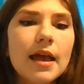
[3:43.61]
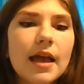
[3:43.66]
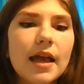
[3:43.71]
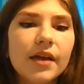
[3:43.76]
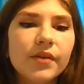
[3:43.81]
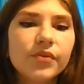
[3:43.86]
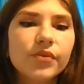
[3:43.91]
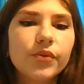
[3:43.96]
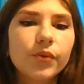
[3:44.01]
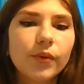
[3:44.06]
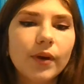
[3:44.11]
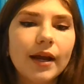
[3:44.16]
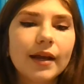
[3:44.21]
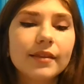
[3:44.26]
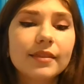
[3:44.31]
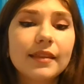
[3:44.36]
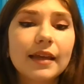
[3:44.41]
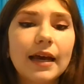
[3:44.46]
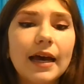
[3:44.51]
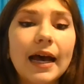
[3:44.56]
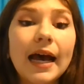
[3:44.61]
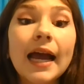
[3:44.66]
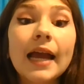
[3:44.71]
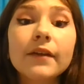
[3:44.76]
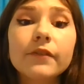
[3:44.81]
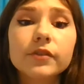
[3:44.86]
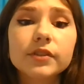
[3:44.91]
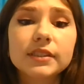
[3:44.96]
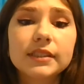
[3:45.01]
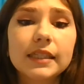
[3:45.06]
and threat
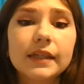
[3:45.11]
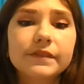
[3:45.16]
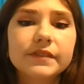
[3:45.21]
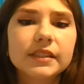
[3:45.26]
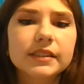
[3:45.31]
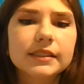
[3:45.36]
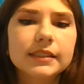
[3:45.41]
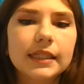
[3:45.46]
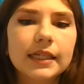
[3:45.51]
I've received since